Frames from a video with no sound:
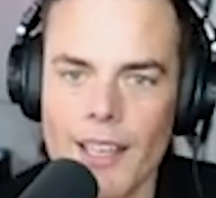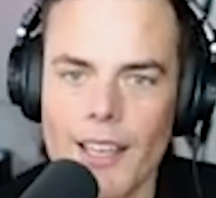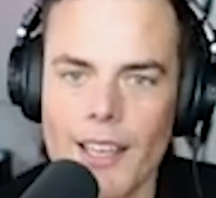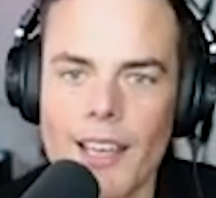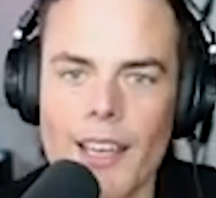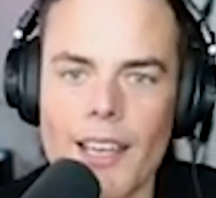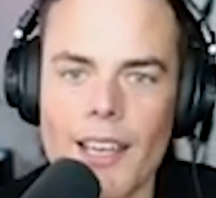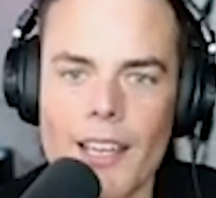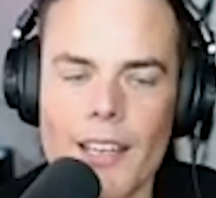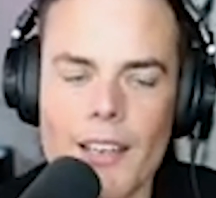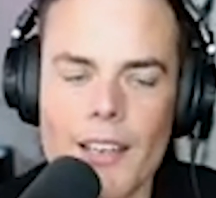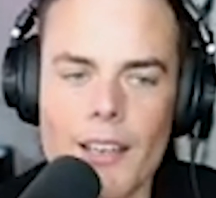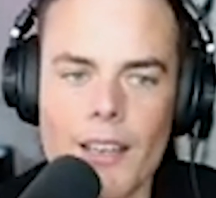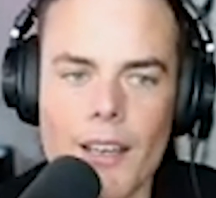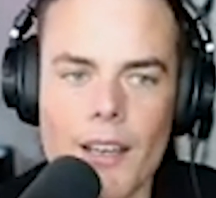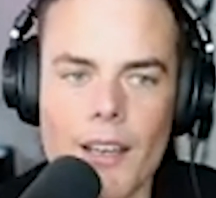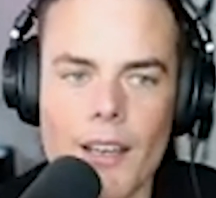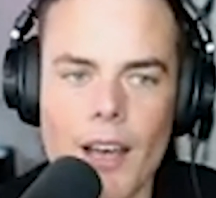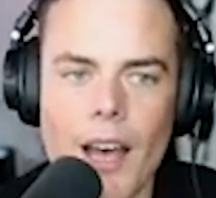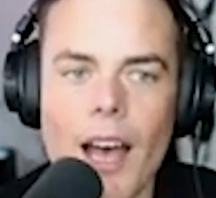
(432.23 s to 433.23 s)
And
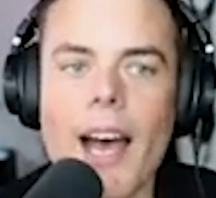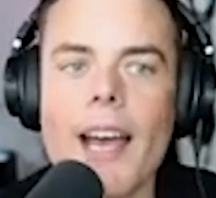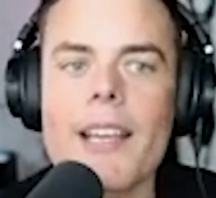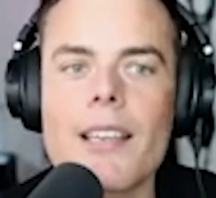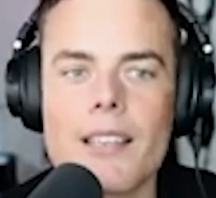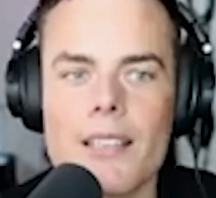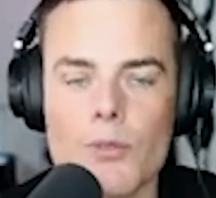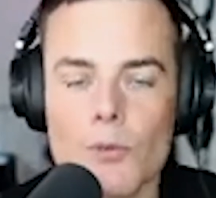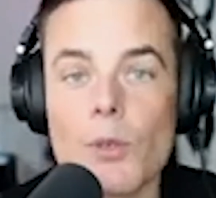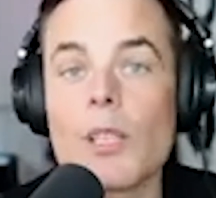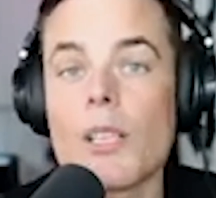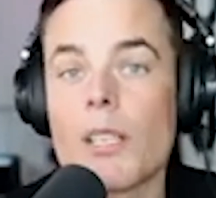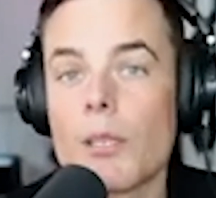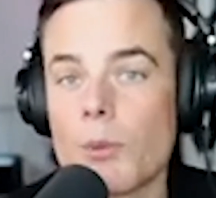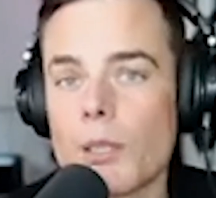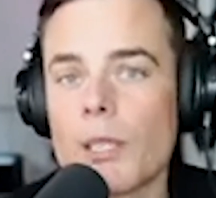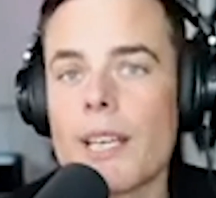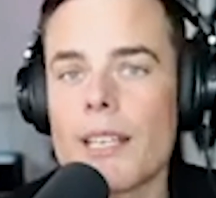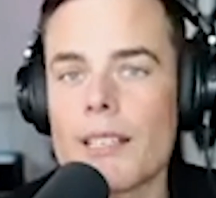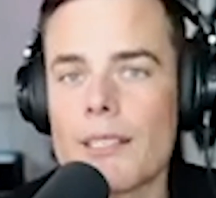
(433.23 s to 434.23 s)
I can really
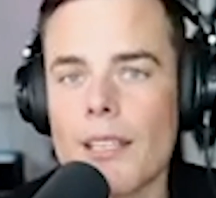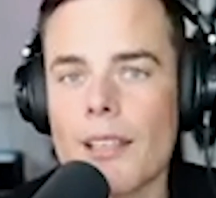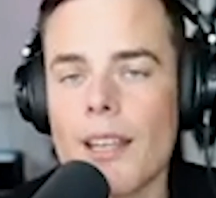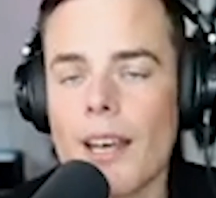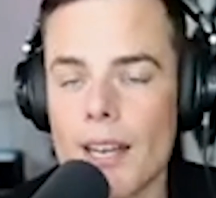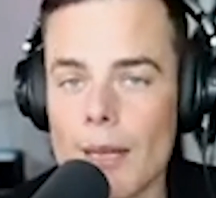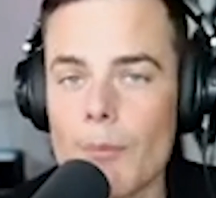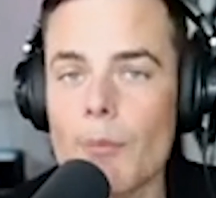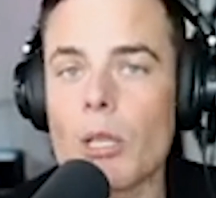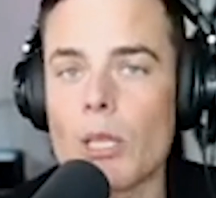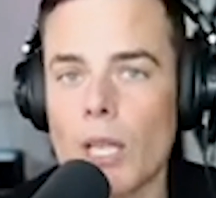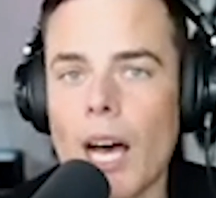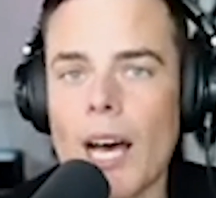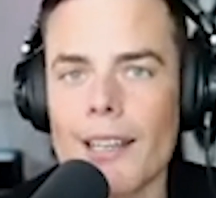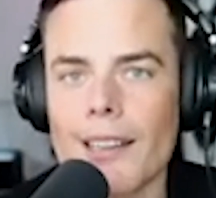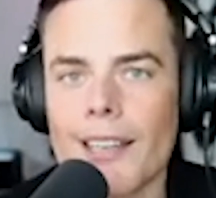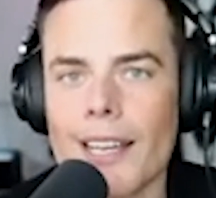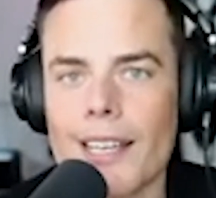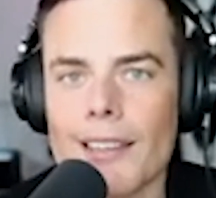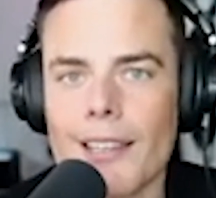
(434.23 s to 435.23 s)
relate to that. I'm a
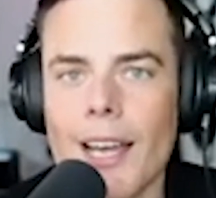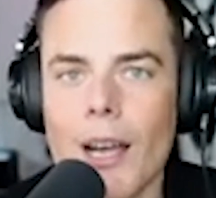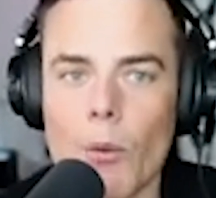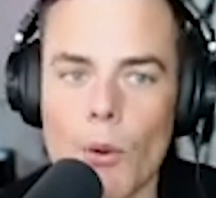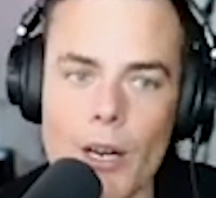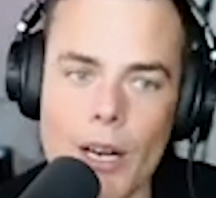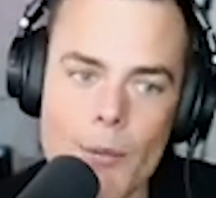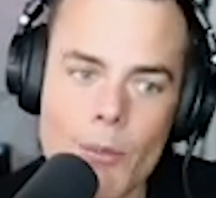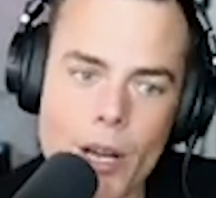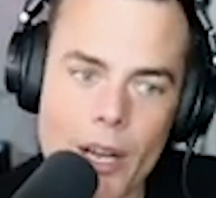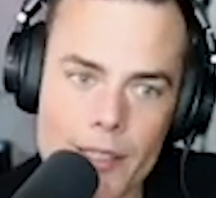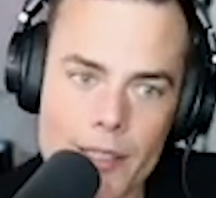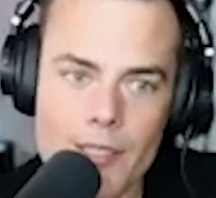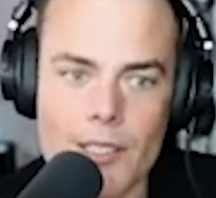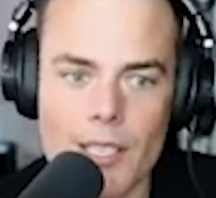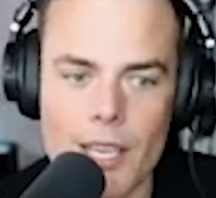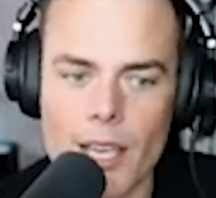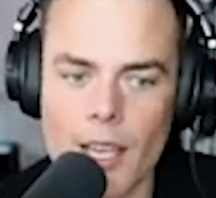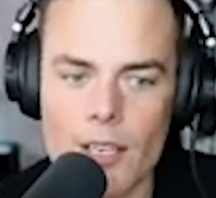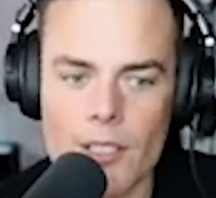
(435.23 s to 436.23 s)
lot like that. When I'm on
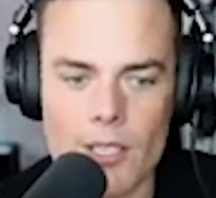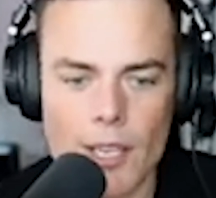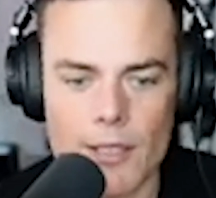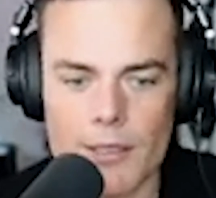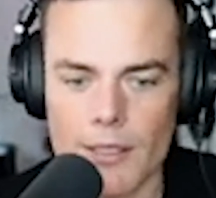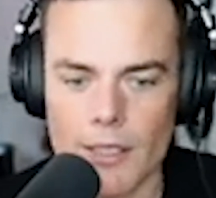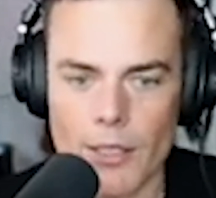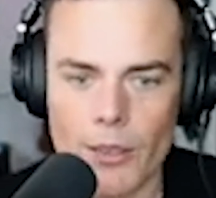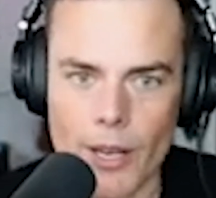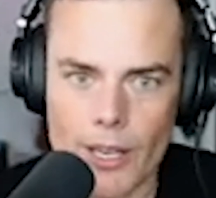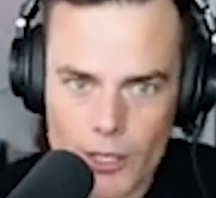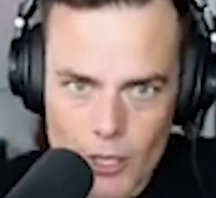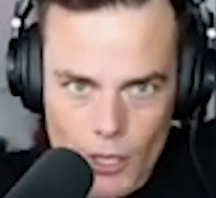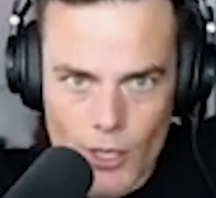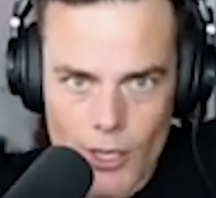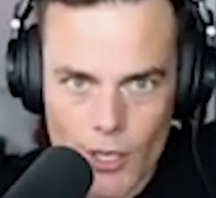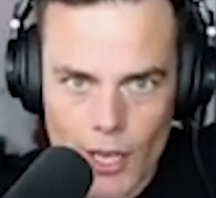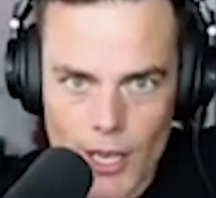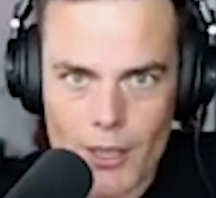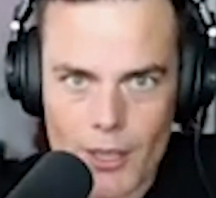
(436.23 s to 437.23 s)
stage, I
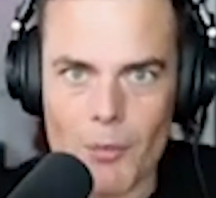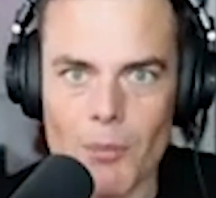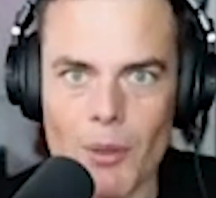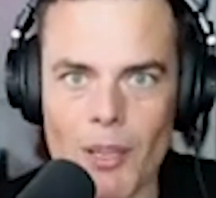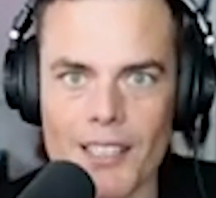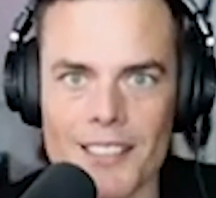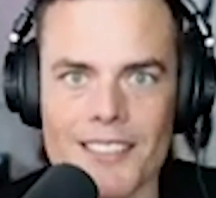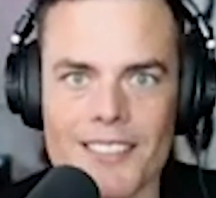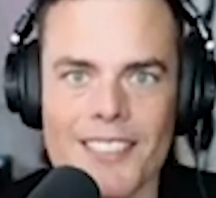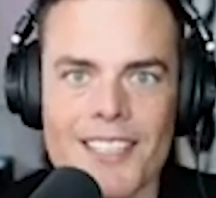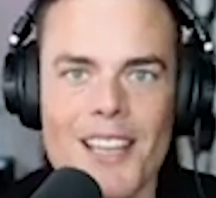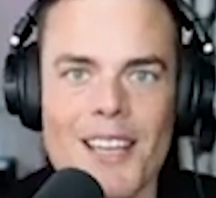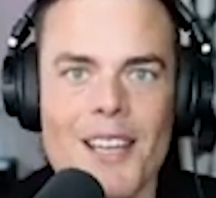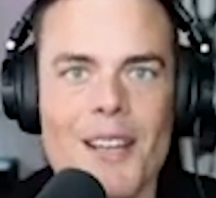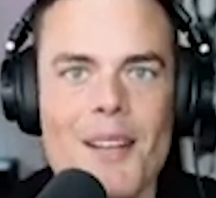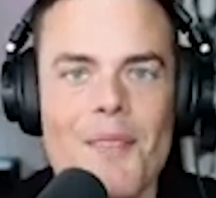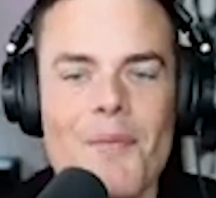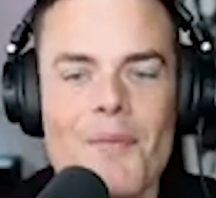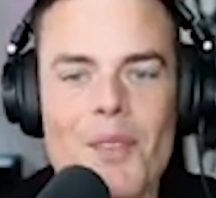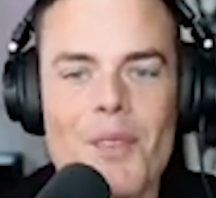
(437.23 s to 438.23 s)
turn on the
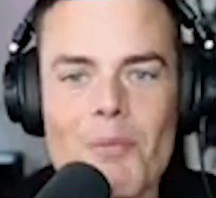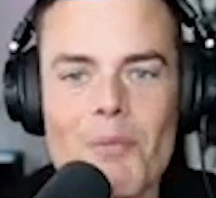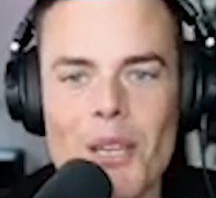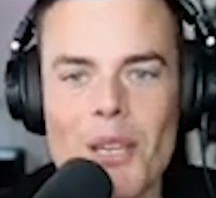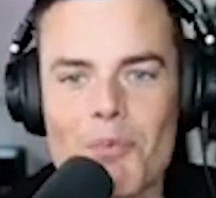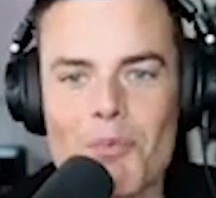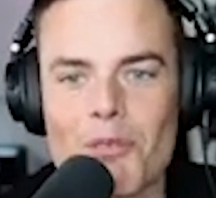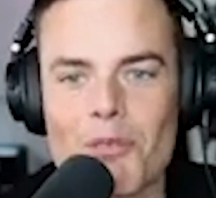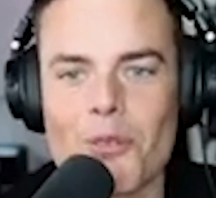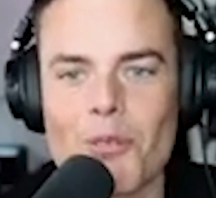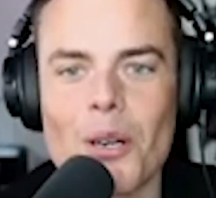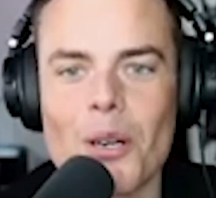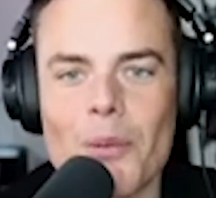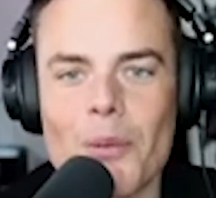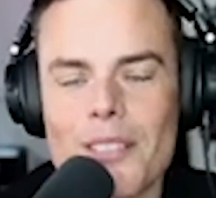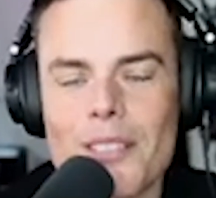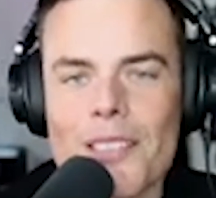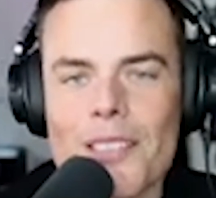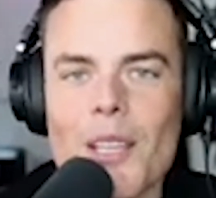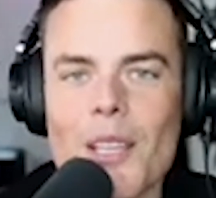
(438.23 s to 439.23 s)
big
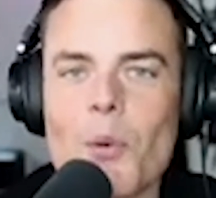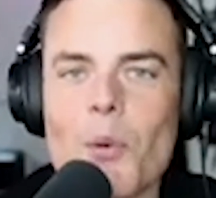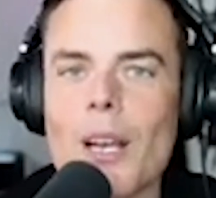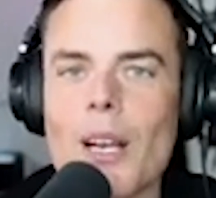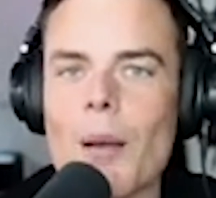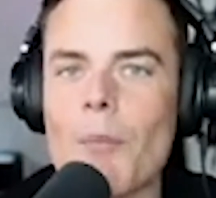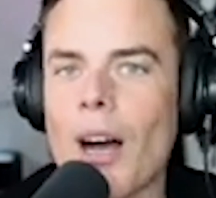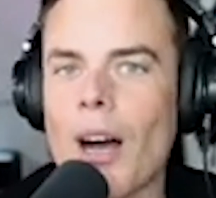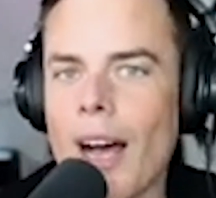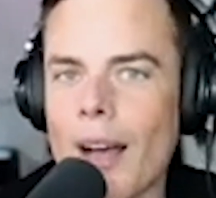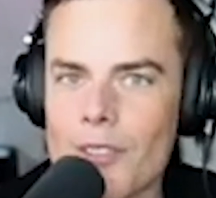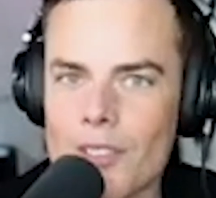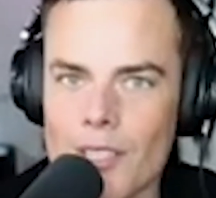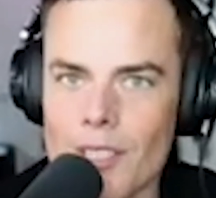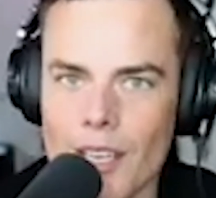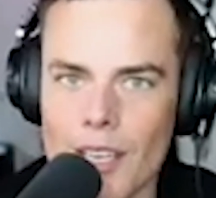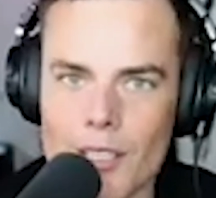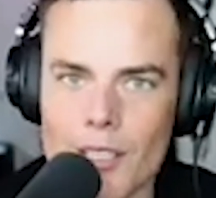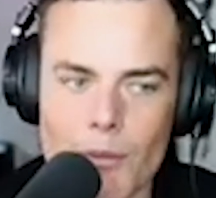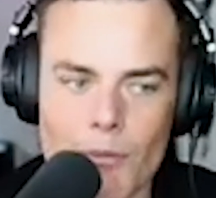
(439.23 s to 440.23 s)
performance, and then when I'm off
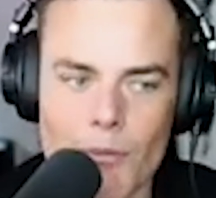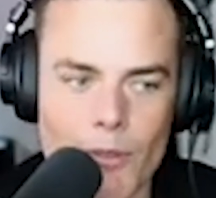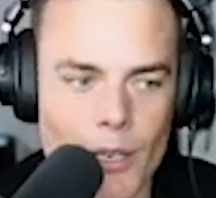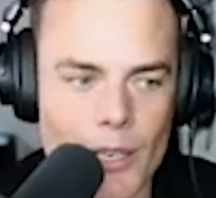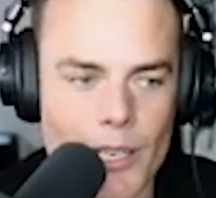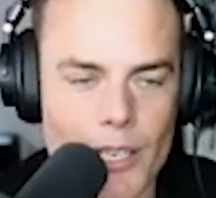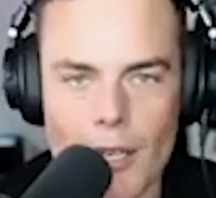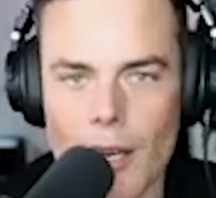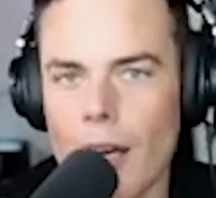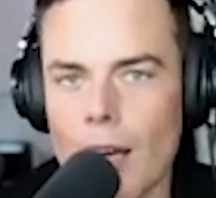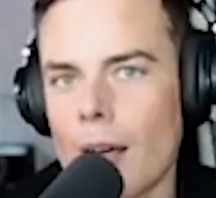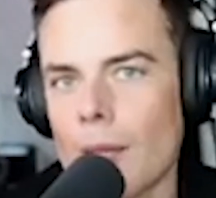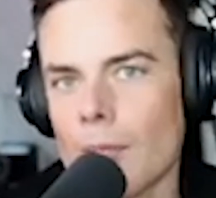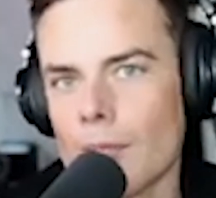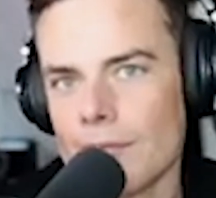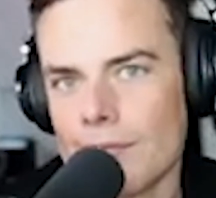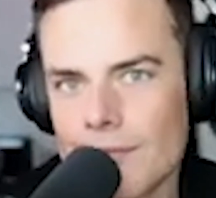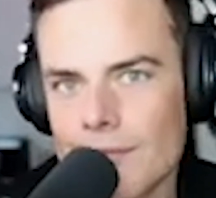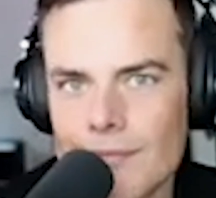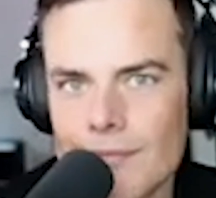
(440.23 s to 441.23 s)
stage, I'm very calm.